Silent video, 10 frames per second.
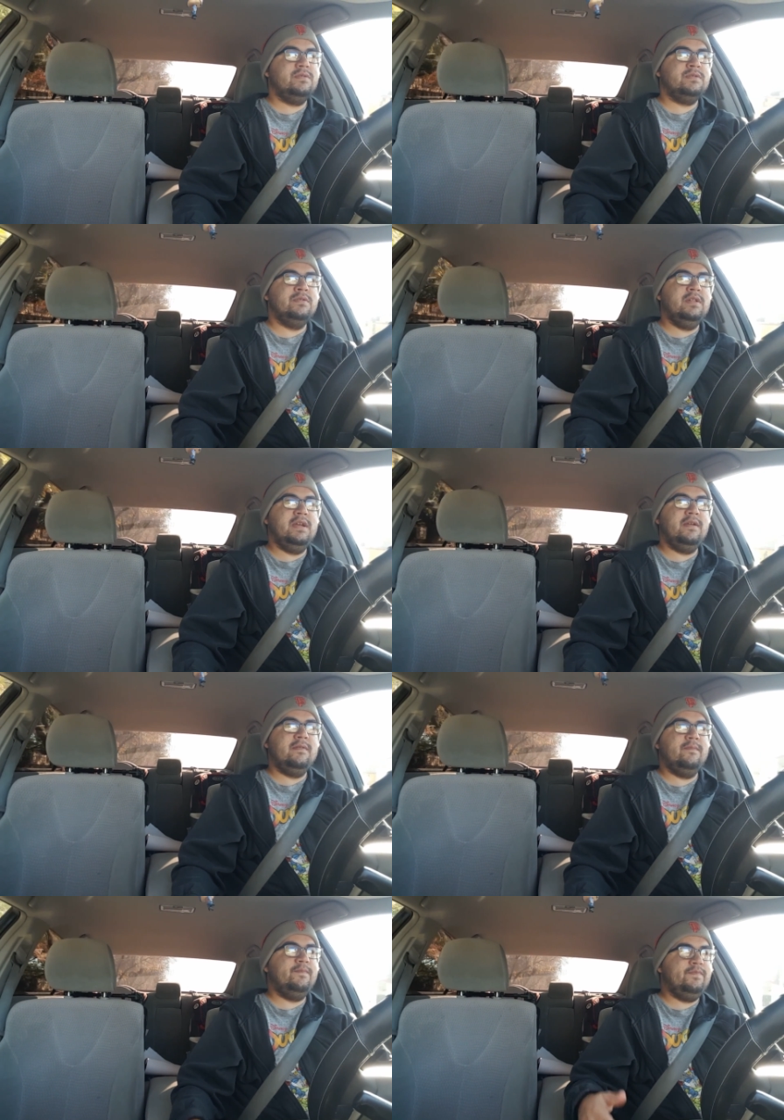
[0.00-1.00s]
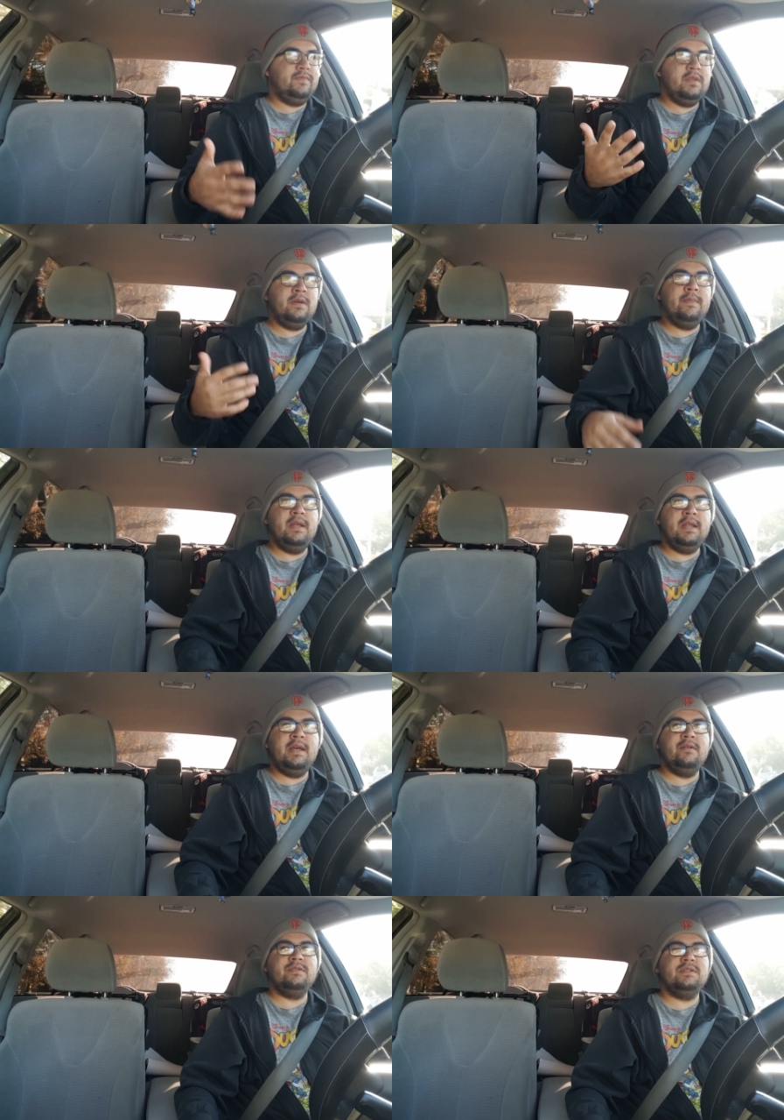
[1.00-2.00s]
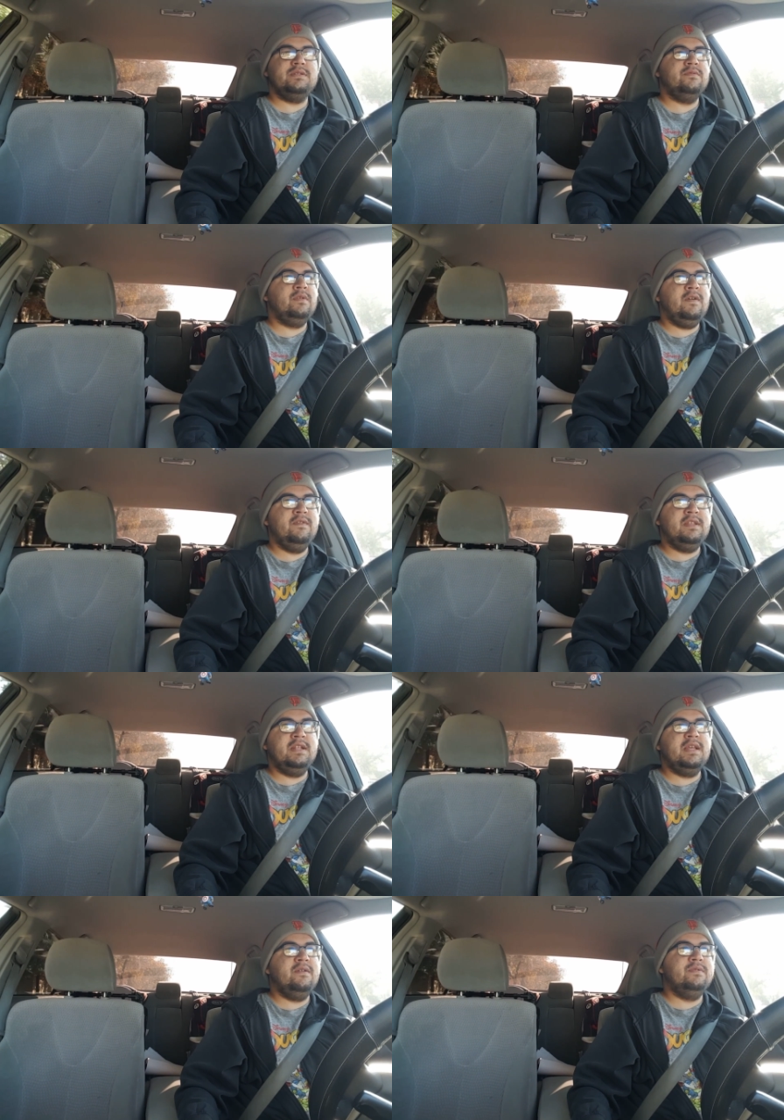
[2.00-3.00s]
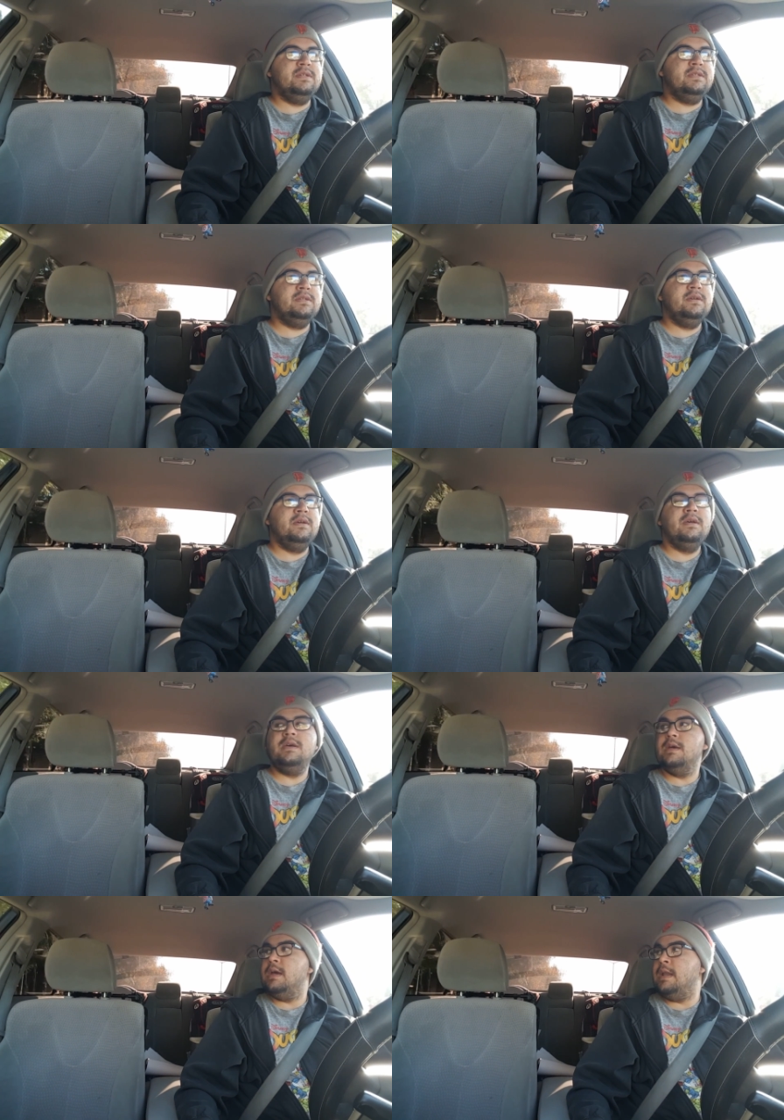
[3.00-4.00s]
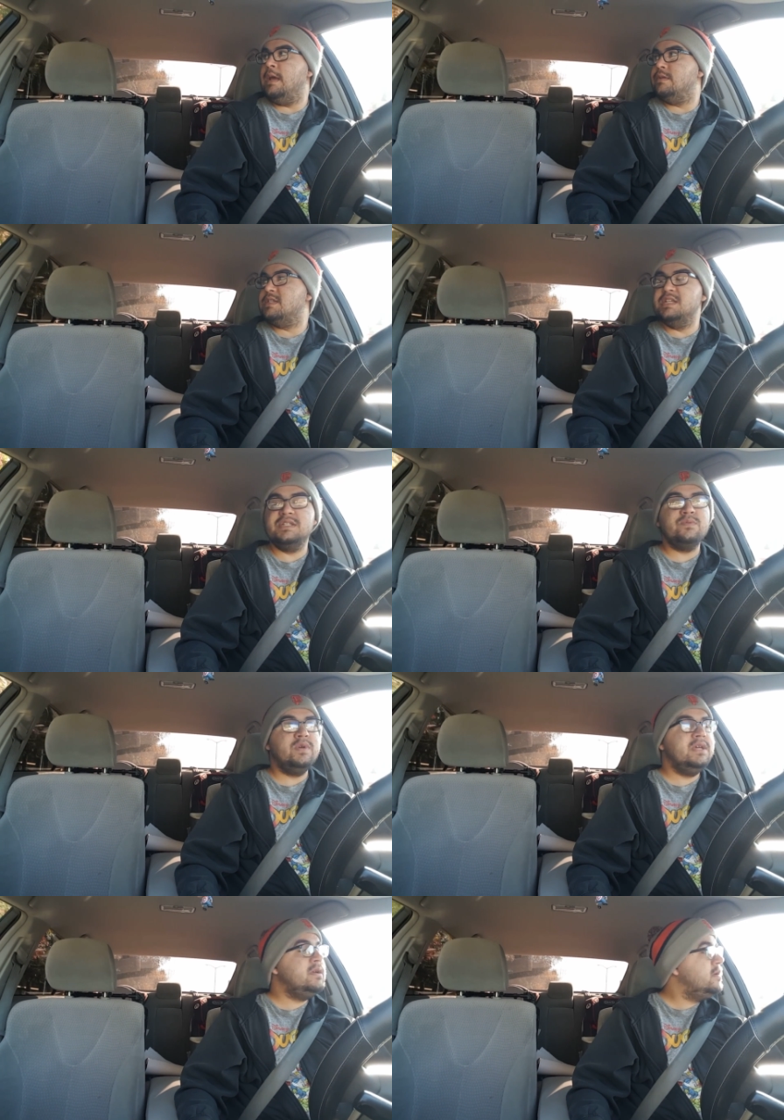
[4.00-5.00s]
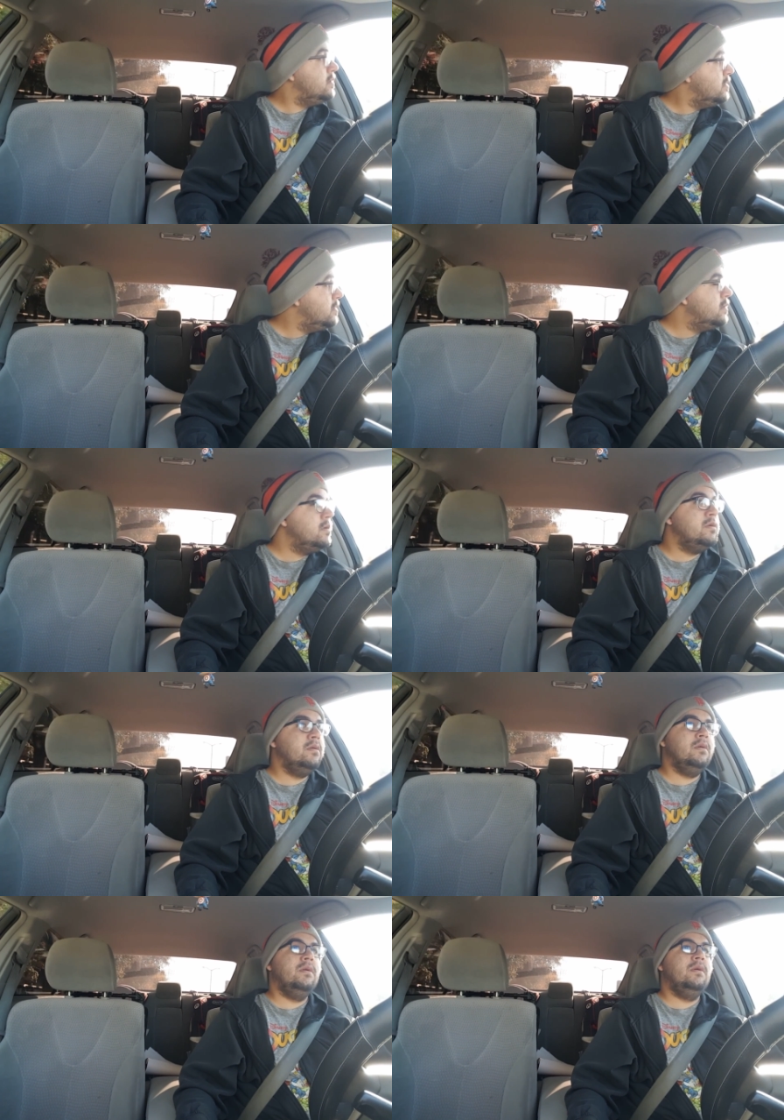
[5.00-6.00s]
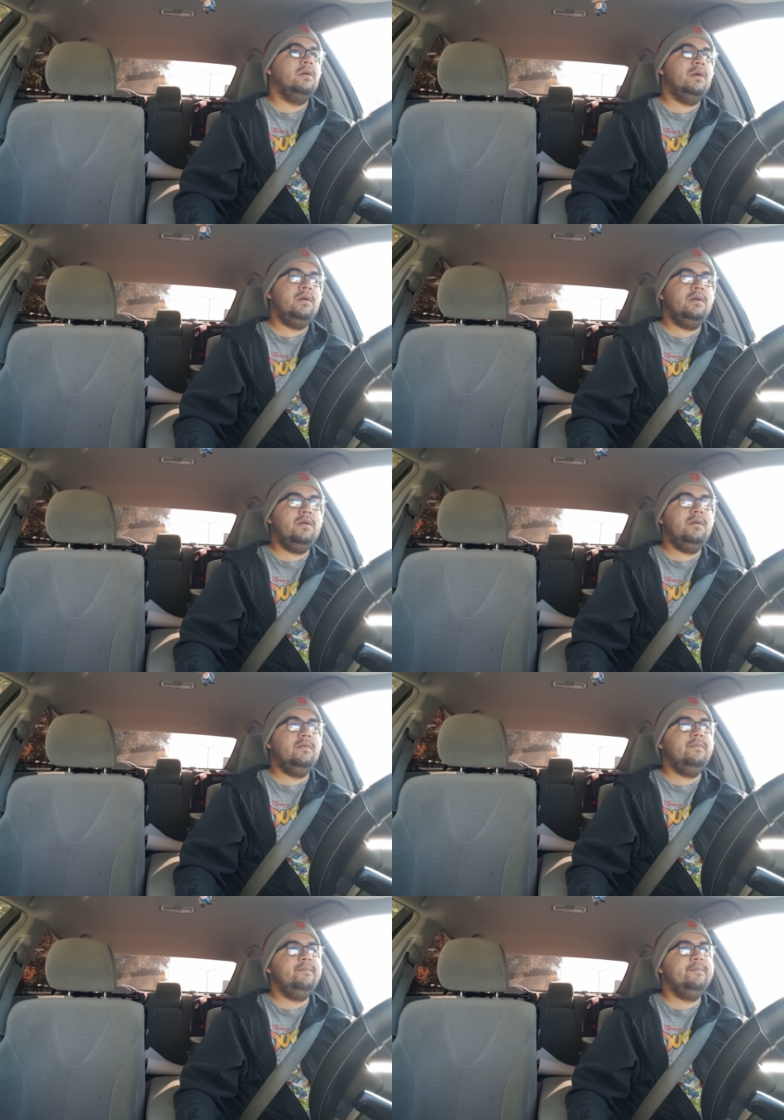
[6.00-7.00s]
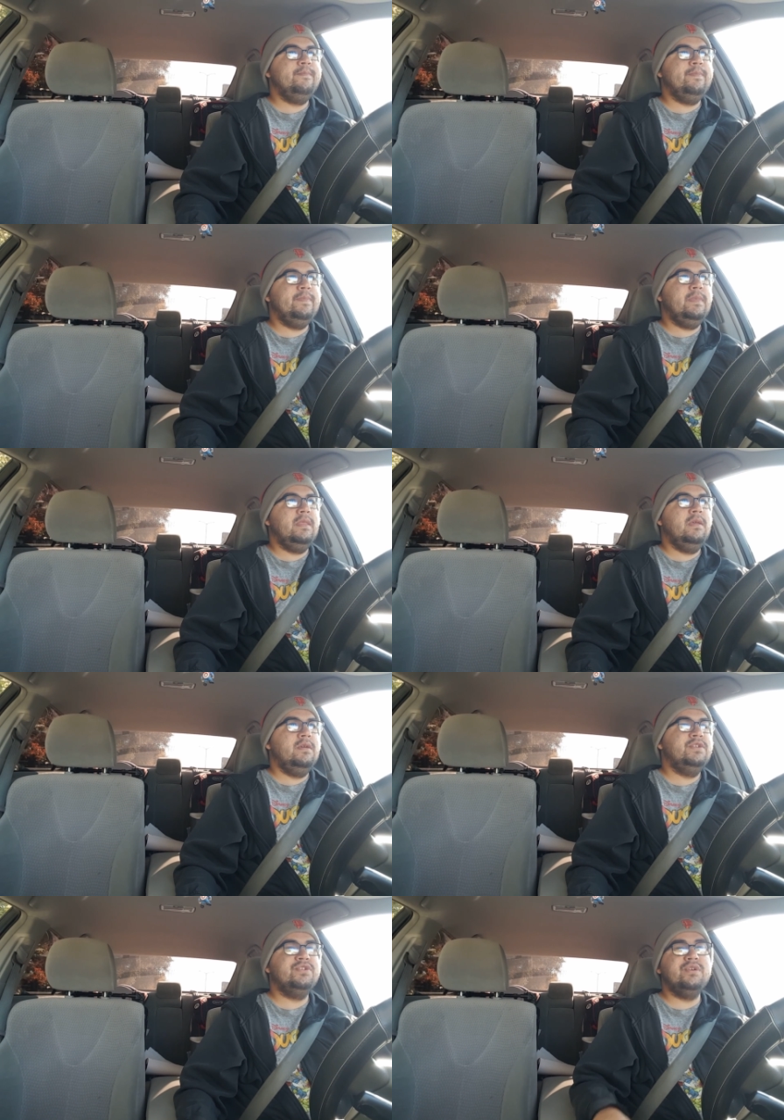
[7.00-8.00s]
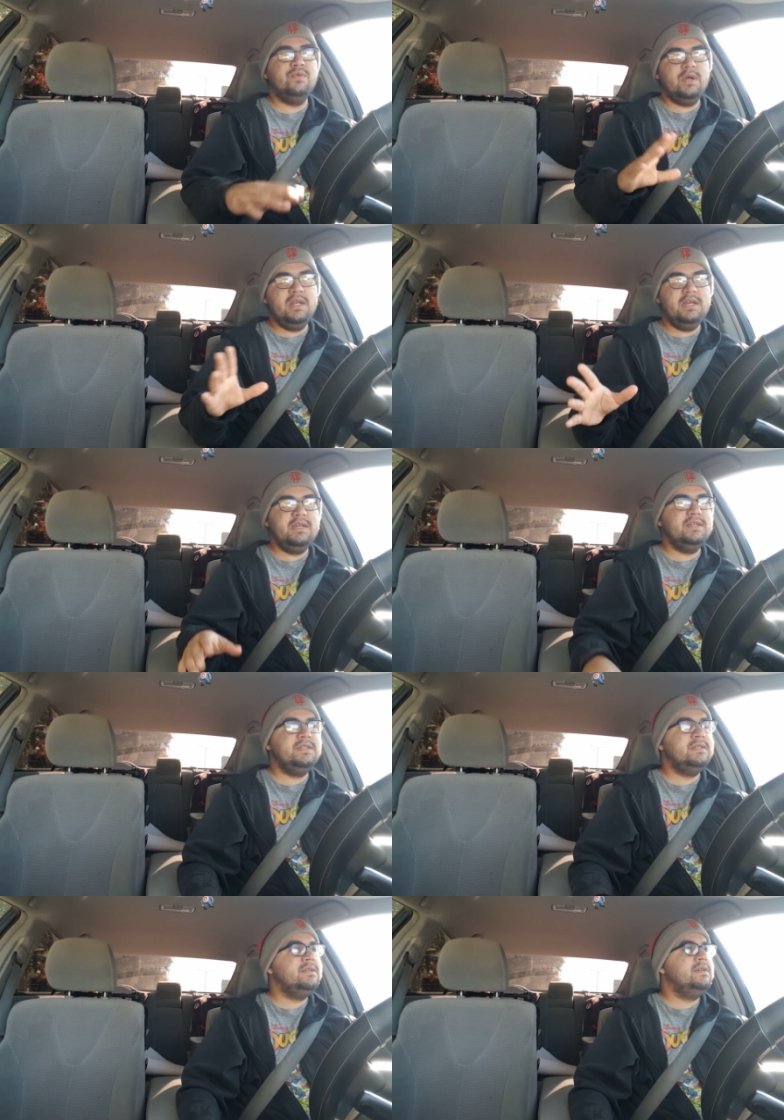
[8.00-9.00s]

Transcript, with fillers: So like, I'm gonna announce everything that was announced this week um, show you what it is,